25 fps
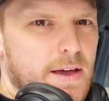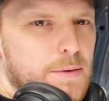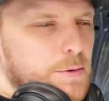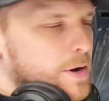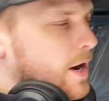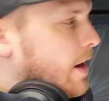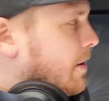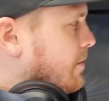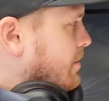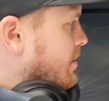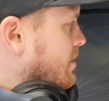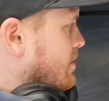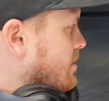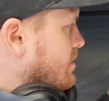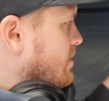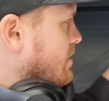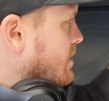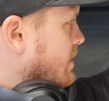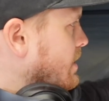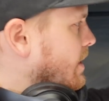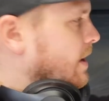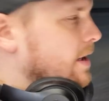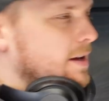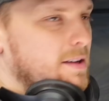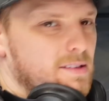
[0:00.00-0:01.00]
we go.
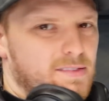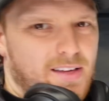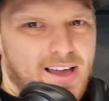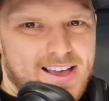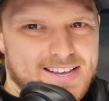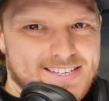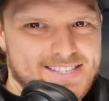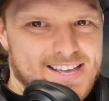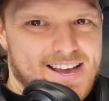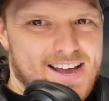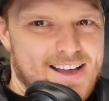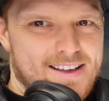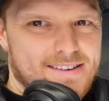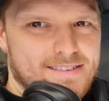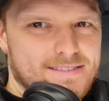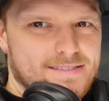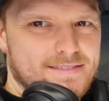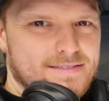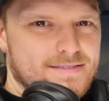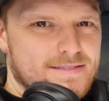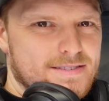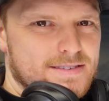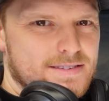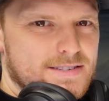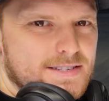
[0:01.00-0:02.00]
That is that.
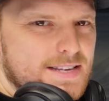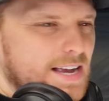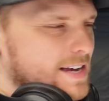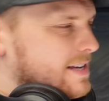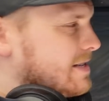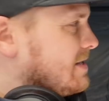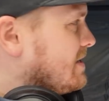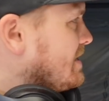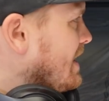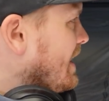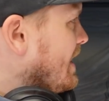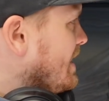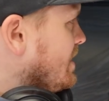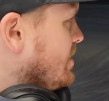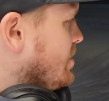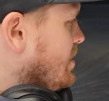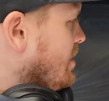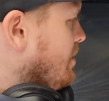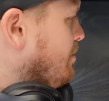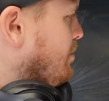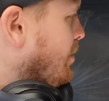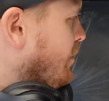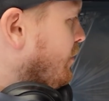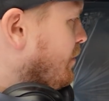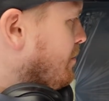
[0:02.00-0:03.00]
Second stage,
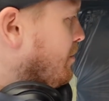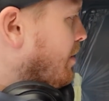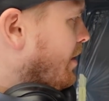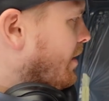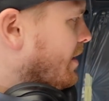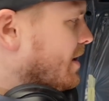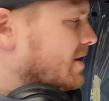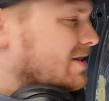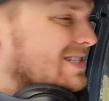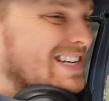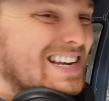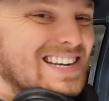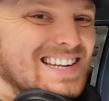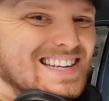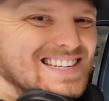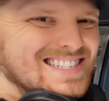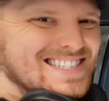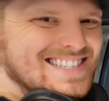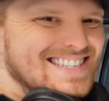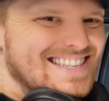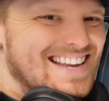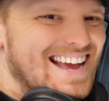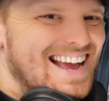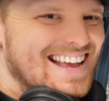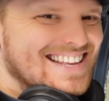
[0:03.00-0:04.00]
buff and polished, and it is
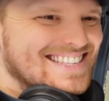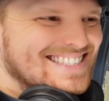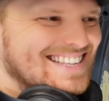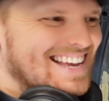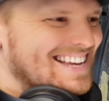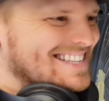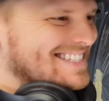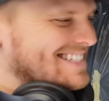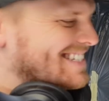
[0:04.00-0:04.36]
nice and